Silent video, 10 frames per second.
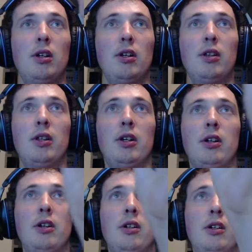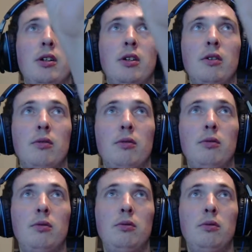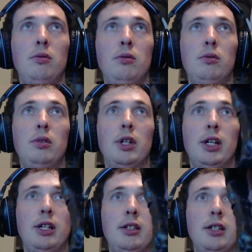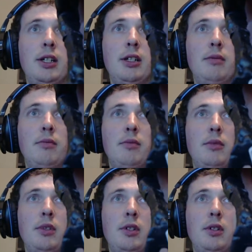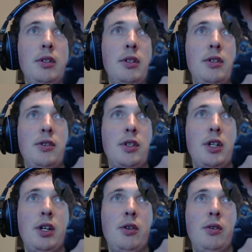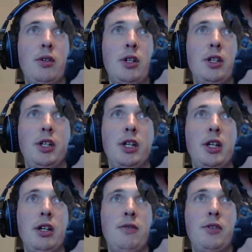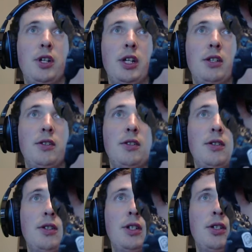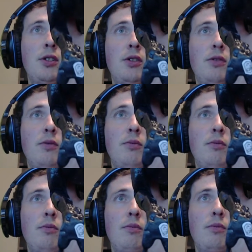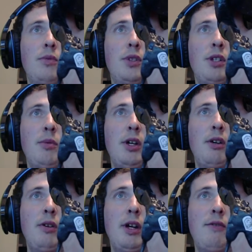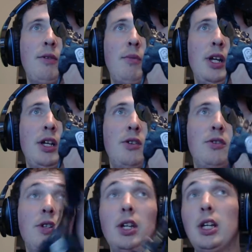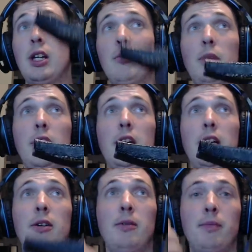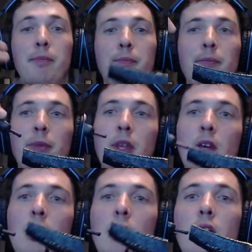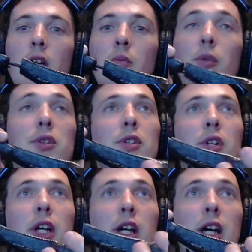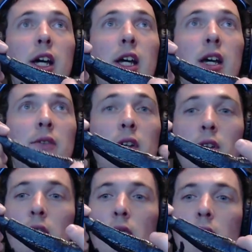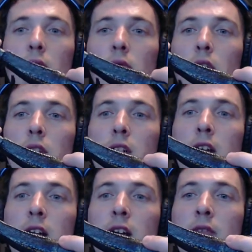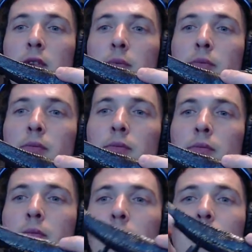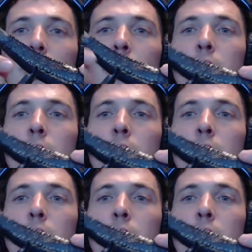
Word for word: There. Ooh, ooh, ah, it is the code on the off chance that you somehow haven't managed to get it by now. Personally, I haven't looked at any of them, but...